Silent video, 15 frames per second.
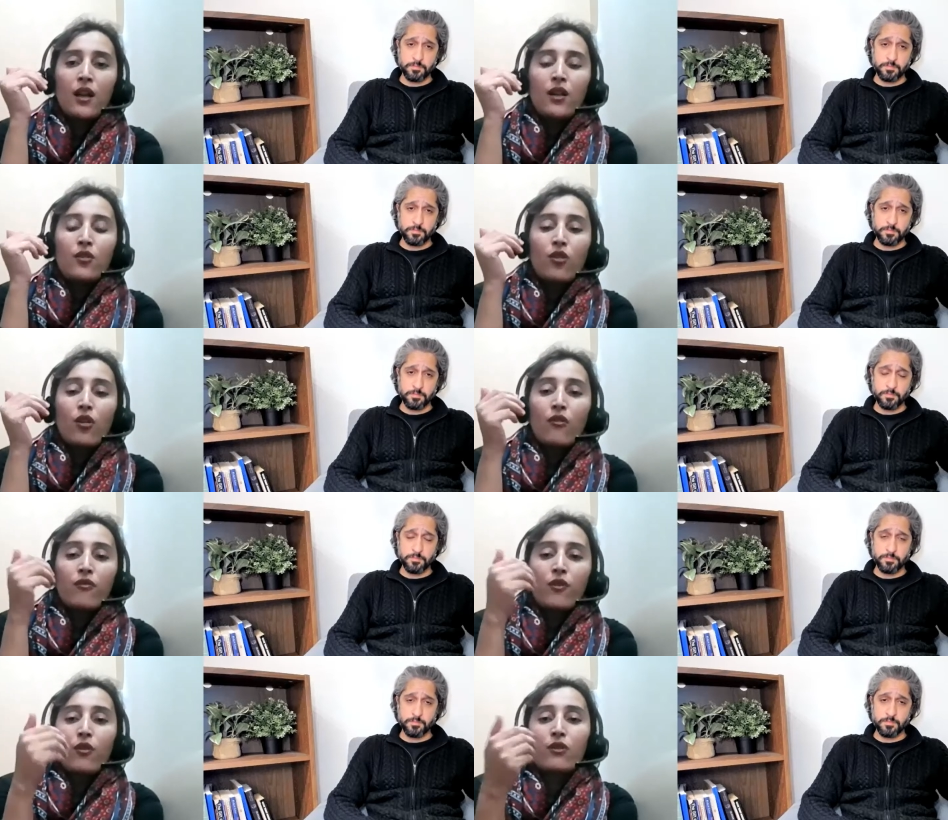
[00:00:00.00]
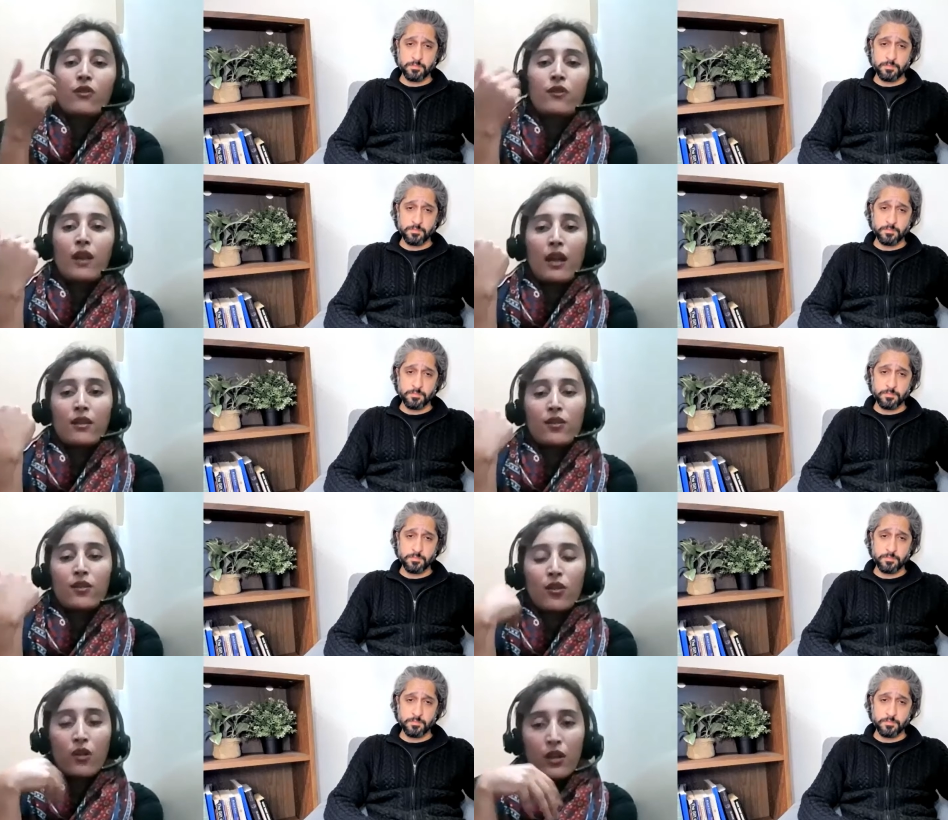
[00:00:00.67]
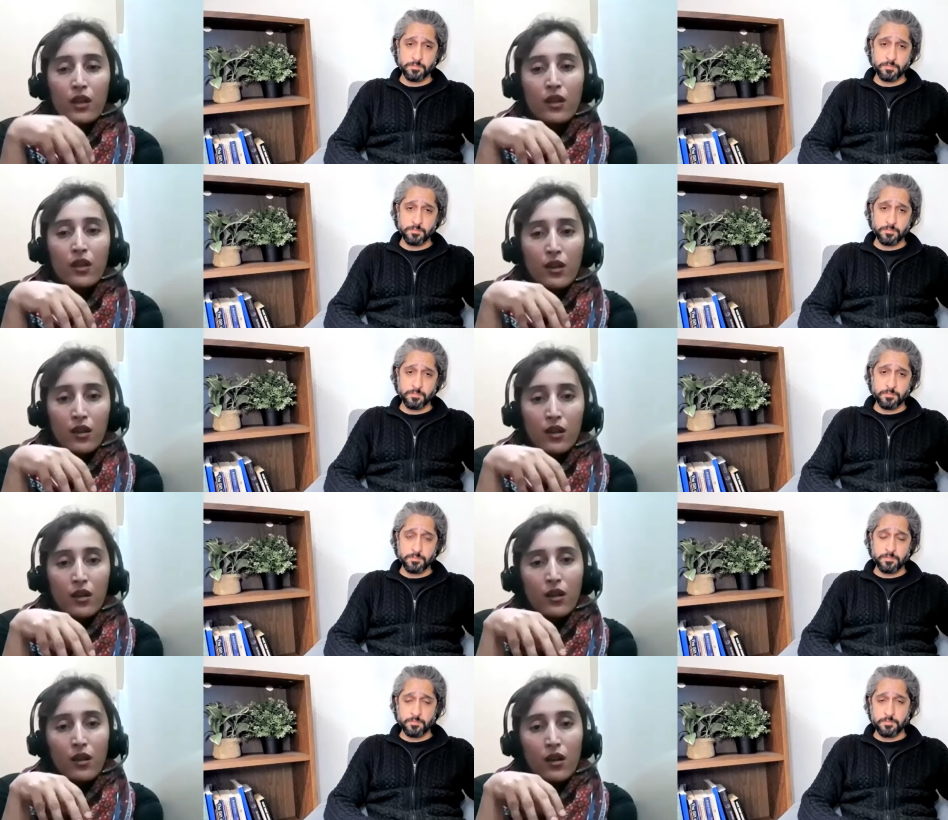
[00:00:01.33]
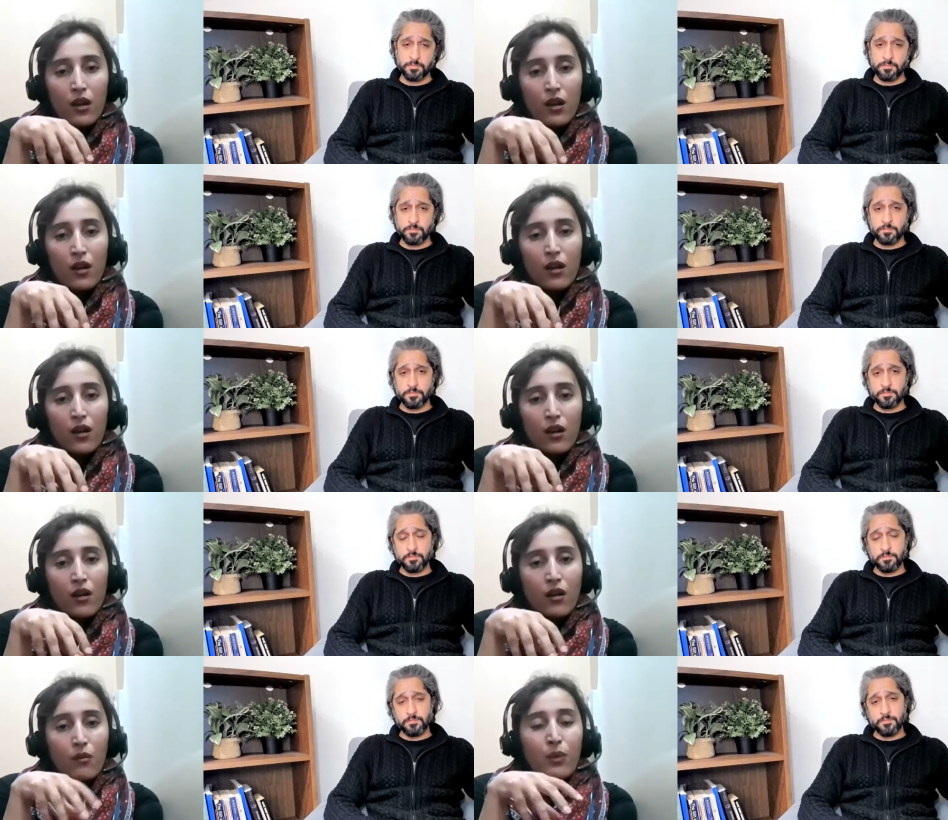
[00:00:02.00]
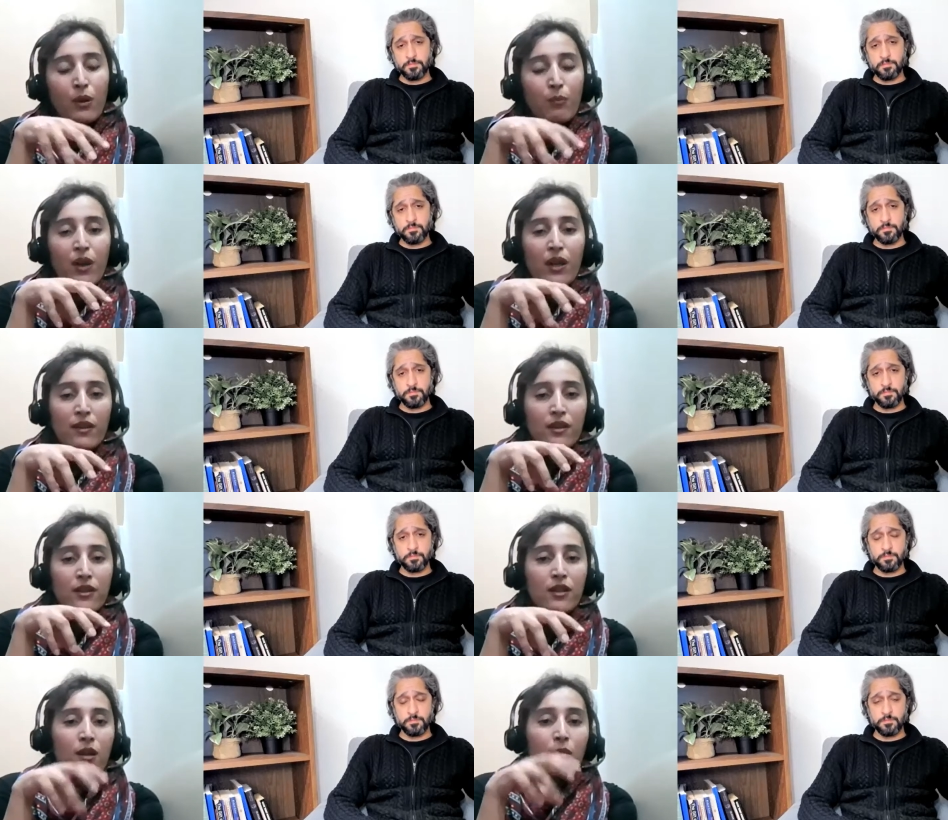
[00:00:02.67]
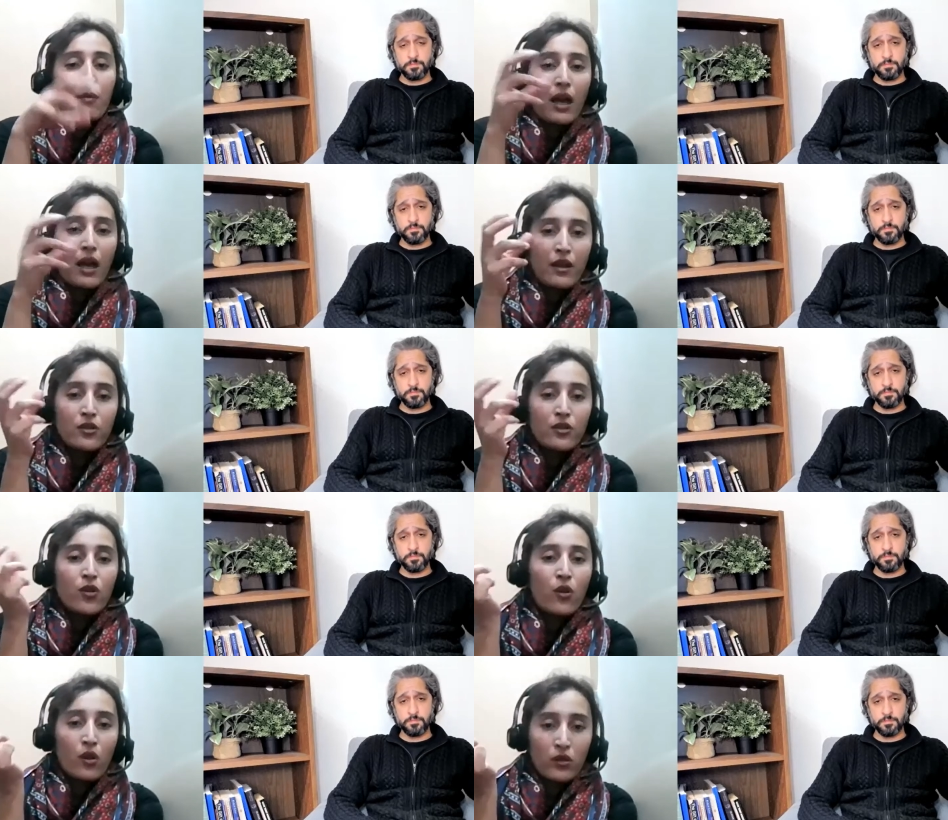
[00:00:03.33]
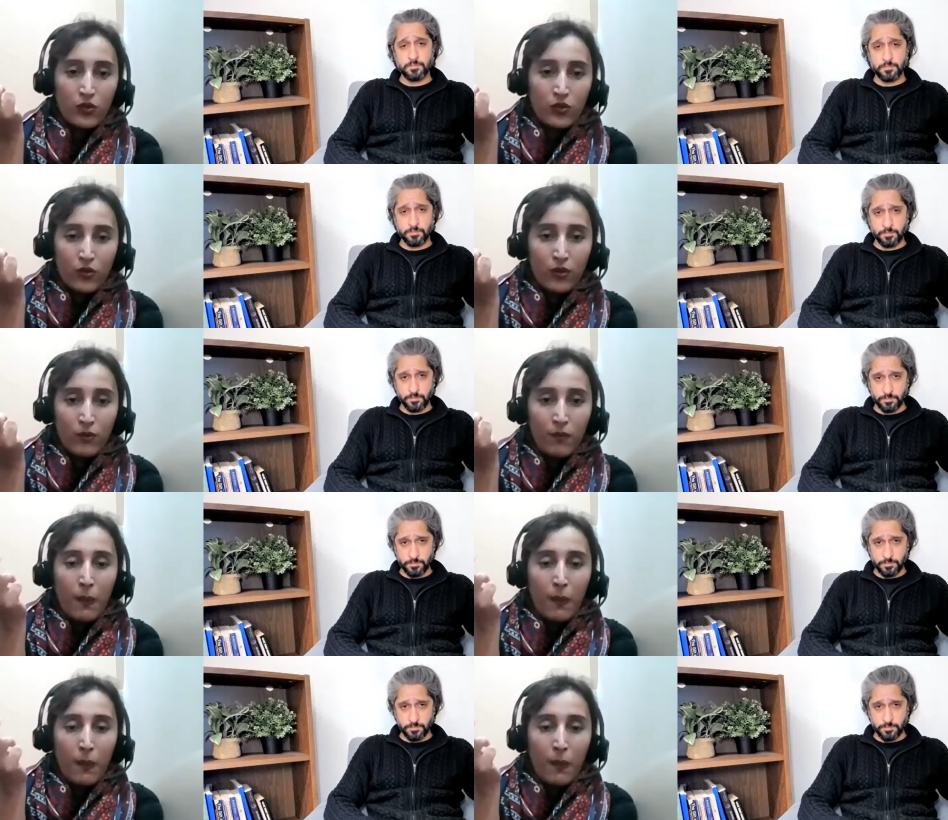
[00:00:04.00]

Speaker 1: So, of course, that's gonna uh, be present in a marriage also.